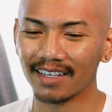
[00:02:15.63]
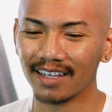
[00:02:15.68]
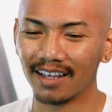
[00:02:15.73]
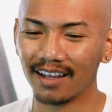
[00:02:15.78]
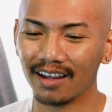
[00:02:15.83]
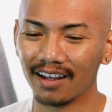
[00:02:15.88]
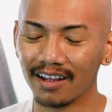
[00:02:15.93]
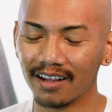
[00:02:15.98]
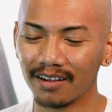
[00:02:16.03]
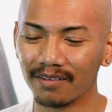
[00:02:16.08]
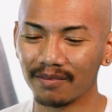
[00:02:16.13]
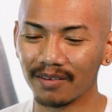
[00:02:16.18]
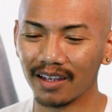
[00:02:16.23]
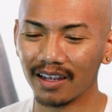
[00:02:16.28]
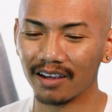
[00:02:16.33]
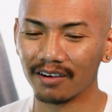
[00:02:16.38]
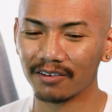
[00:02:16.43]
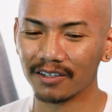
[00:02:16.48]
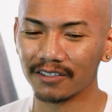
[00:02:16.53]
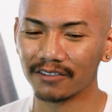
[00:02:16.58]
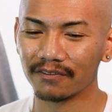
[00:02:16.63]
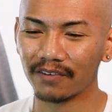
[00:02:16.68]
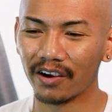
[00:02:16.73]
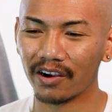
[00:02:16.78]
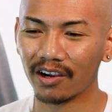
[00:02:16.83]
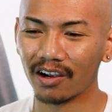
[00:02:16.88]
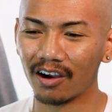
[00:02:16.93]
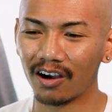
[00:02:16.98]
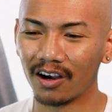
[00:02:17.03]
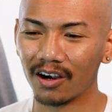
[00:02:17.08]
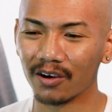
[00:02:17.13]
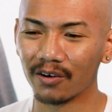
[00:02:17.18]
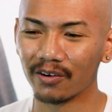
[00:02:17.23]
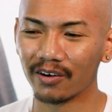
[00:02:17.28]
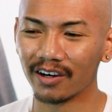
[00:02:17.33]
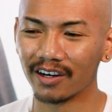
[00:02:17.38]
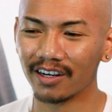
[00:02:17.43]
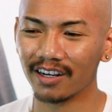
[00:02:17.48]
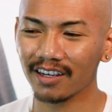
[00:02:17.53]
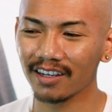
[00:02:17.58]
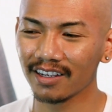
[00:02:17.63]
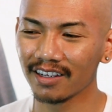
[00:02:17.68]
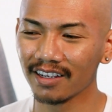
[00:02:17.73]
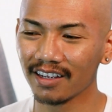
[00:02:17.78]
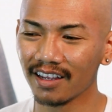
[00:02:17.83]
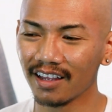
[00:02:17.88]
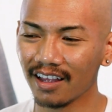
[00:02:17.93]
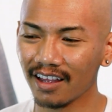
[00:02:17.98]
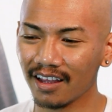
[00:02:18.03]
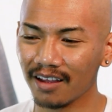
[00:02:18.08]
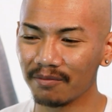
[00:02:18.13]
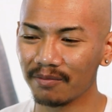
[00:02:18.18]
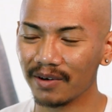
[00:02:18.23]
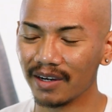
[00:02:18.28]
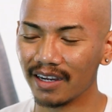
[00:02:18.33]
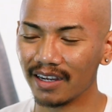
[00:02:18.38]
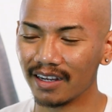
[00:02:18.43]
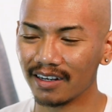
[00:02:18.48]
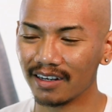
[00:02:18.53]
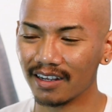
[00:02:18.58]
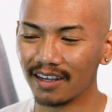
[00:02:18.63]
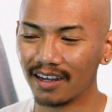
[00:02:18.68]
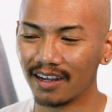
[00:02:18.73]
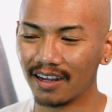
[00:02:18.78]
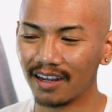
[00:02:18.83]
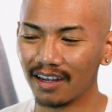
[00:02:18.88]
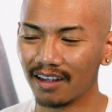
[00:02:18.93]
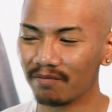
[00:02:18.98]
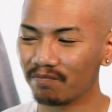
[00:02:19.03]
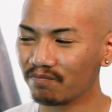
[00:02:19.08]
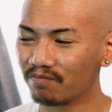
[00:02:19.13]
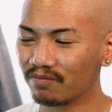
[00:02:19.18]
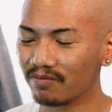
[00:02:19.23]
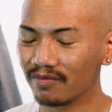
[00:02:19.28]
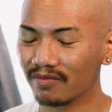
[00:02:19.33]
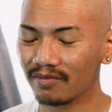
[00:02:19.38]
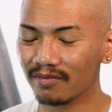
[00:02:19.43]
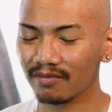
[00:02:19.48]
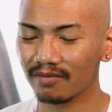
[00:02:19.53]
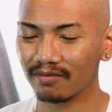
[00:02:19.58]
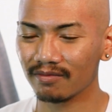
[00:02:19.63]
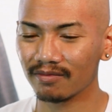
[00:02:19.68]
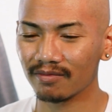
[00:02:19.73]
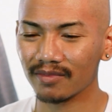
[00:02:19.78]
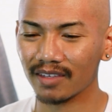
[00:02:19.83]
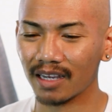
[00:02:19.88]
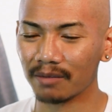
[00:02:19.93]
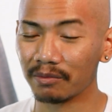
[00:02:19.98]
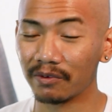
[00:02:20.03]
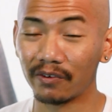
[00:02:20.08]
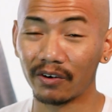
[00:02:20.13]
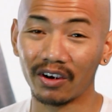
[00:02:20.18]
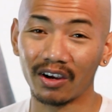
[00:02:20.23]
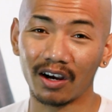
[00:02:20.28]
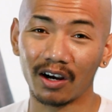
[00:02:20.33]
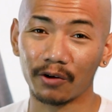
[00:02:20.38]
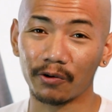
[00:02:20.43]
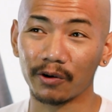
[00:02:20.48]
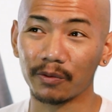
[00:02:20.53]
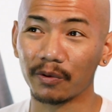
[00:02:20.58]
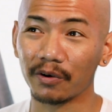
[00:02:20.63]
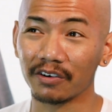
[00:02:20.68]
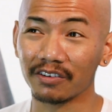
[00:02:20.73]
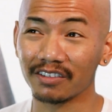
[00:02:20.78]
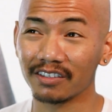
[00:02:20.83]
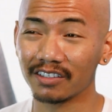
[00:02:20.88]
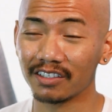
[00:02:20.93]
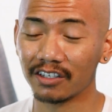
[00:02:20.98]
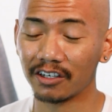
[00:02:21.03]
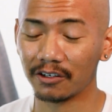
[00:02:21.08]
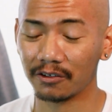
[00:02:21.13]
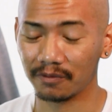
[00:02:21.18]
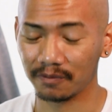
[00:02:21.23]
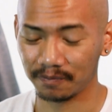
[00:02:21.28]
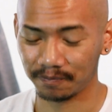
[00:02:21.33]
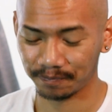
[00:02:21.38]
It was very awkward, but I'm a very awkward person too.